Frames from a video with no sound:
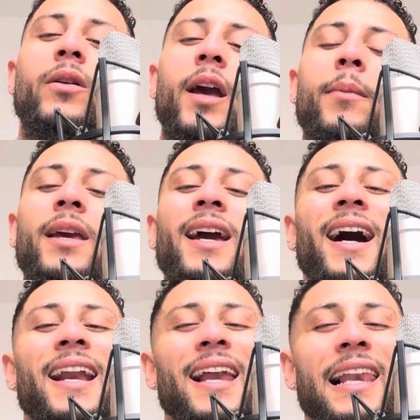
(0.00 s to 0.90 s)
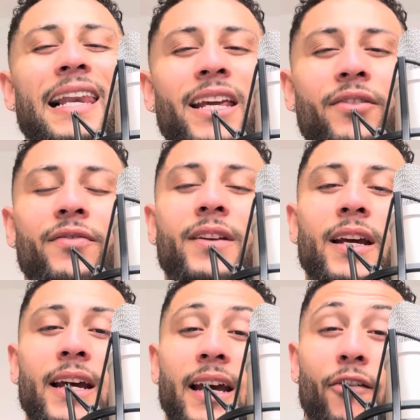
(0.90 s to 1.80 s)
came here and I lived
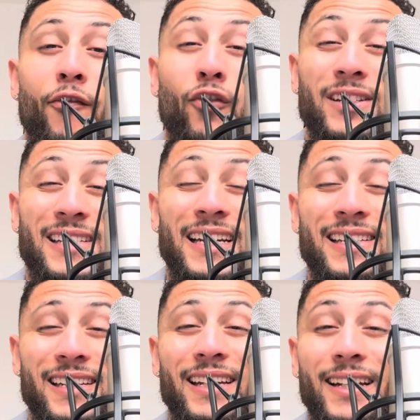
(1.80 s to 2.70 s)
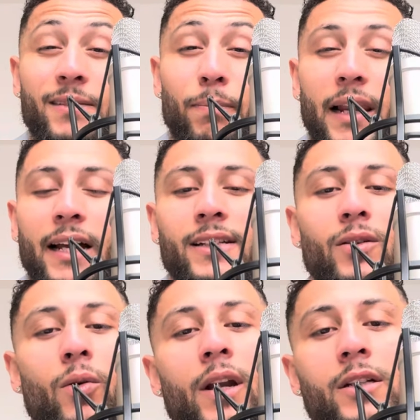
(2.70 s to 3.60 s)
for 6 years plus
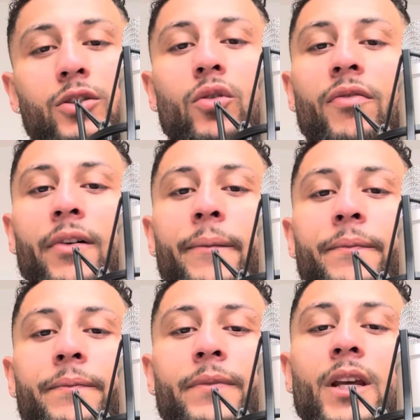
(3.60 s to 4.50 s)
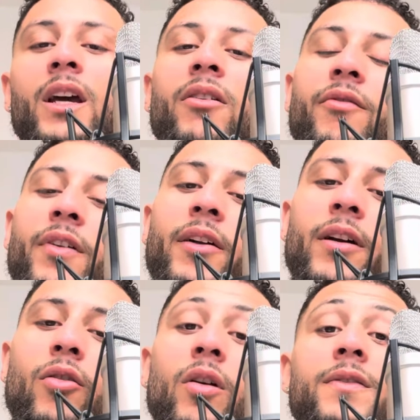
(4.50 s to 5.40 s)
on a sofa. Very
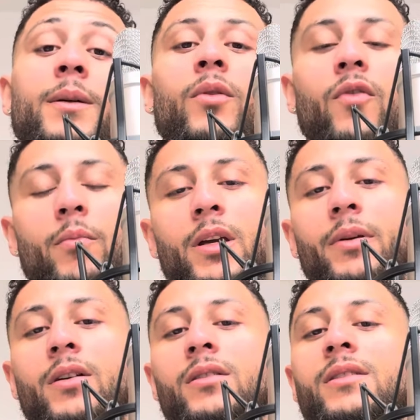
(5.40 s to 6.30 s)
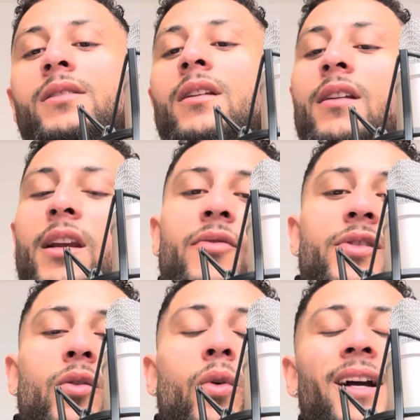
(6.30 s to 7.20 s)
uncomfortable for me because
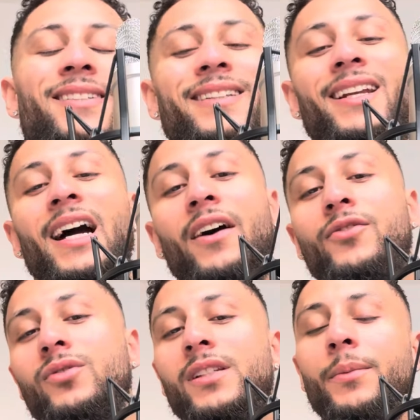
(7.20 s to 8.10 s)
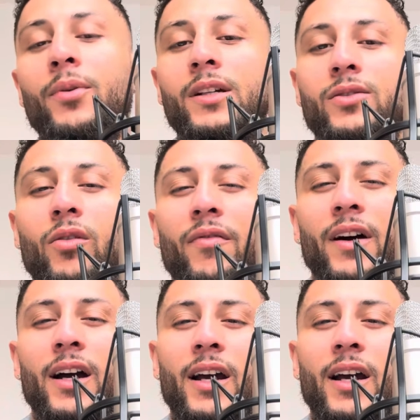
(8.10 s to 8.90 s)
lifting weights and then I have to sleep on a sofa.